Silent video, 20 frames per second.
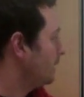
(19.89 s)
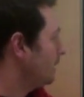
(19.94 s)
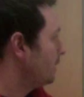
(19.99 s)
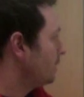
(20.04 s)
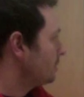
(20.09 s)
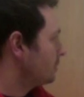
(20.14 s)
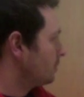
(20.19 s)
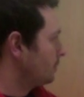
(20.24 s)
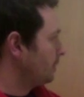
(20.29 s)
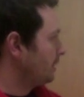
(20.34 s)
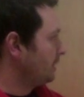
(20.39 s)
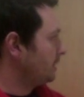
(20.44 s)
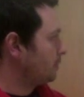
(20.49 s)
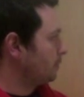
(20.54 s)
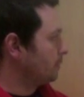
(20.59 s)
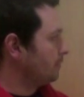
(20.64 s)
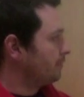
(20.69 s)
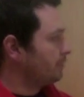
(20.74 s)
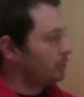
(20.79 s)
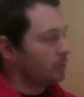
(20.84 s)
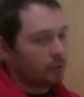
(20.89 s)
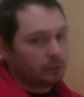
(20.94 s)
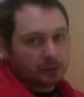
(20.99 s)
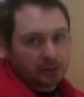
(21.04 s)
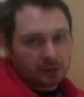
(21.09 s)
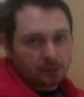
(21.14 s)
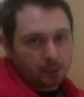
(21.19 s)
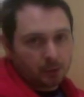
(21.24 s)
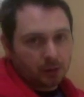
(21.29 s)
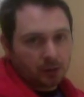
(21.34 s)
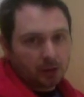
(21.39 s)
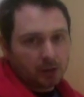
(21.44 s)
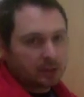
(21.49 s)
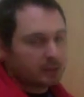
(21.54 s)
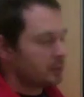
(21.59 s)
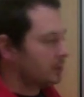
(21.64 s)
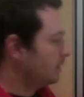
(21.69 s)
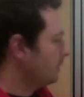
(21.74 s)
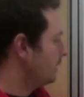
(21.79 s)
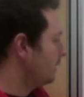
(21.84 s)
So we need to review those exponent
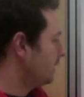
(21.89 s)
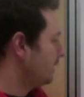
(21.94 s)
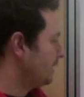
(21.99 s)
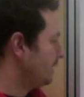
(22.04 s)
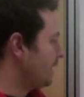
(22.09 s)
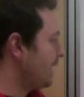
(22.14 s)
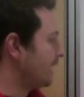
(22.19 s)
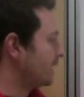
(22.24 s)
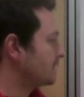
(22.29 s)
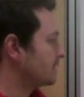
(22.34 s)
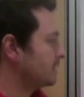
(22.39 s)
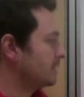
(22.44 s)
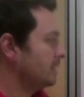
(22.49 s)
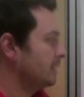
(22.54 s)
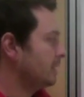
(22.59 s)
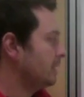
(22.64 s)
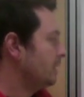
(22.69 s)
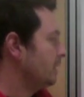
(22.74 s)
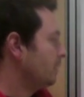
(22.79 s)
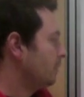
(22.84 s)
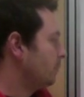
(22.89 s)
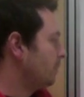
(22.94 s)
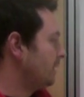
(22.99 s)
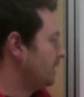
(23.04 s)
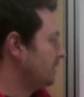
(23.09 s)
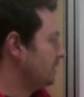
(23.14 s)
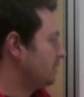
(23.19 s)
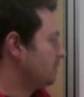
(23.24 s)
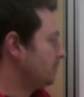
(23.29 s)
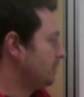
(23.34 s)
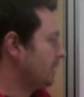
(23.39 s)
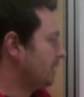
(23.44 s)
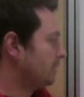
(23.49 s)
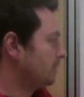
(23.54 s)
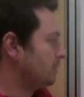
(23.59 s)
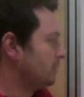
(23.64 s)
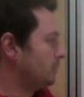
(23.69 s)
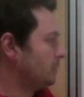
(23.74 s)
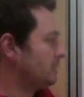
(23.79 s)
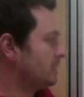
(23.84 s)
laws. Next, we need to be able
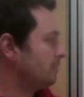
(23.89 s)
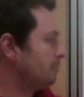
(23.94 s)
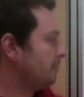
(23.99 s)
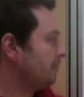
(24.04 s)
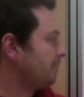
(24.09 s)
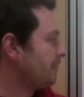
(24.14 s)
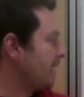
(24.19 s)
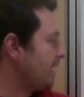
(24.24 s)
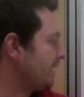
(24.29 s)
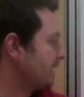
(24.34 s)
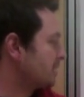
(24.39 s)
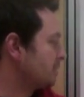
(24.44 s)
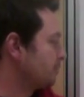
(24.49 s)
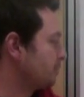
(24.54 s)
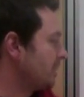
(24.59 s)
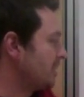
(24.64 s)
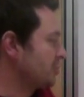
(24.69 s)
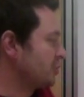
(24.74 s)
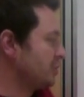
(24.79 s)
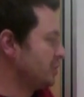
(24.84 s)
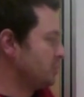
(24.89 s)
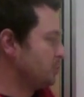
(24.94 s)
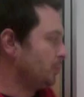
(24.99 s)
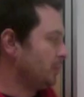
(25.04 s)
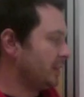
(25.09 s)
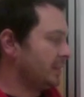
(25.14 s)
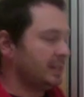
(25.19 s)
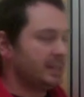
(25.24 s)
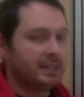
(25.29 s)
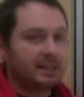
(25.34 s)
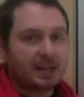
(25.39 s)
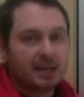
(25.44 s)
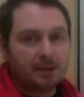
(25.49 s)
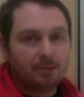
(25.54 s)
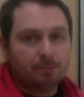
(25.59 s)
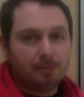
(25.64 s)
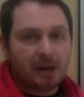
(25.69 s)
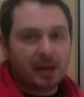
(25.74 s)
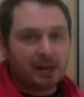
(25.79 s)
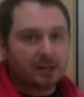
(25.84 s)
to simplify expressions with the same
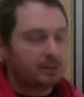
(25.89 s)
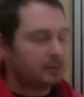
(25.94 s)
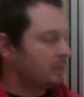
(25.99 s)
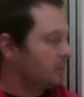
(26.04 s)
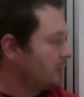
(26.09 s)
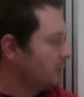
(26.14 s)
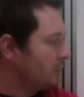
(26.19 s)
base.